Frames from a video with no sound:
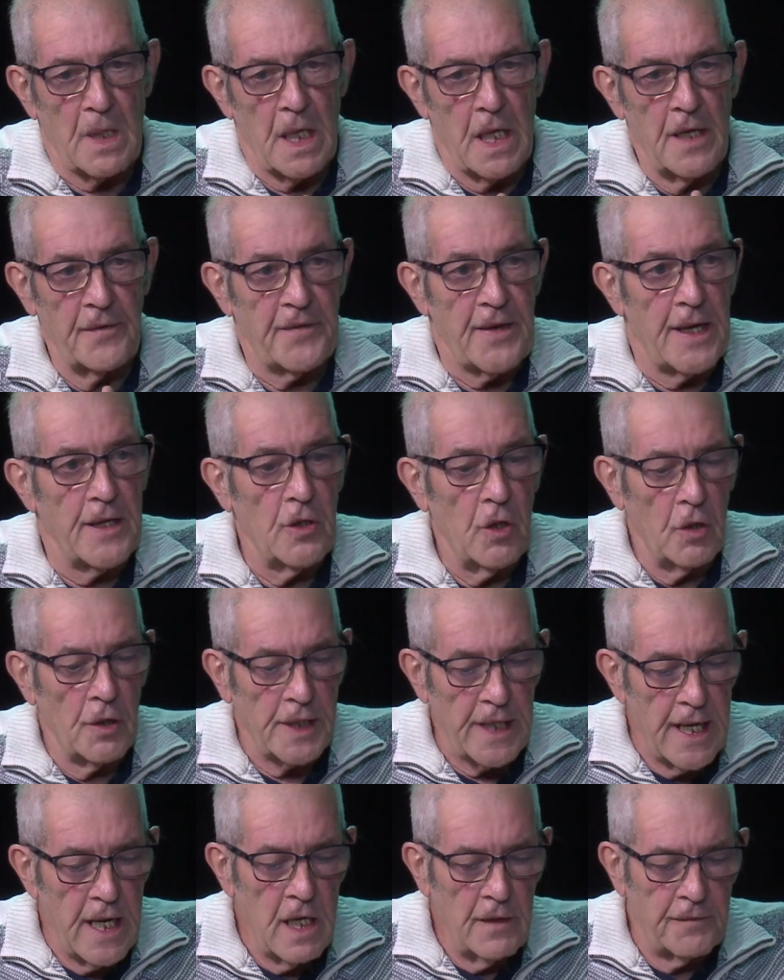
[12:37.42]
If they're not
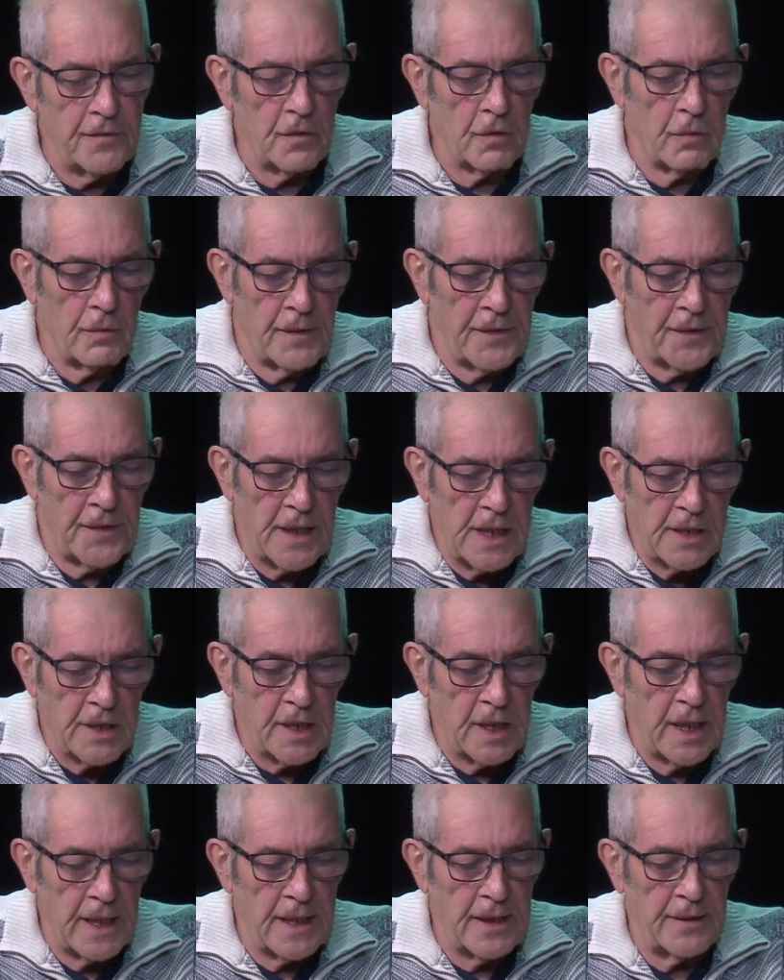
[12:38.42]
careful with things
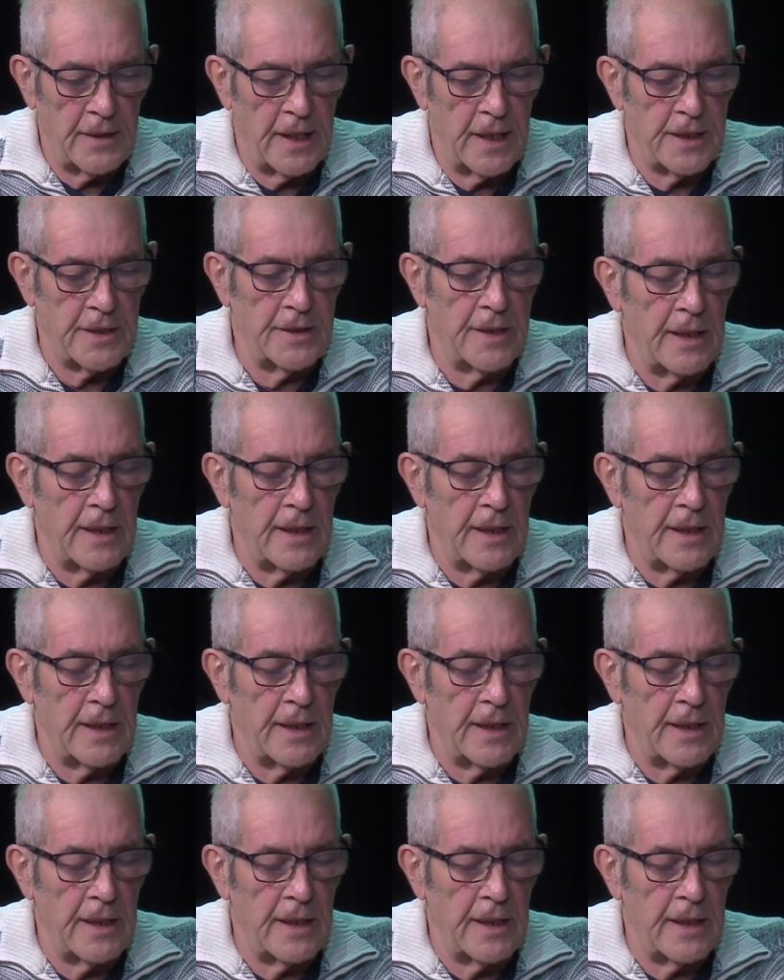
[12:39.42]
like this,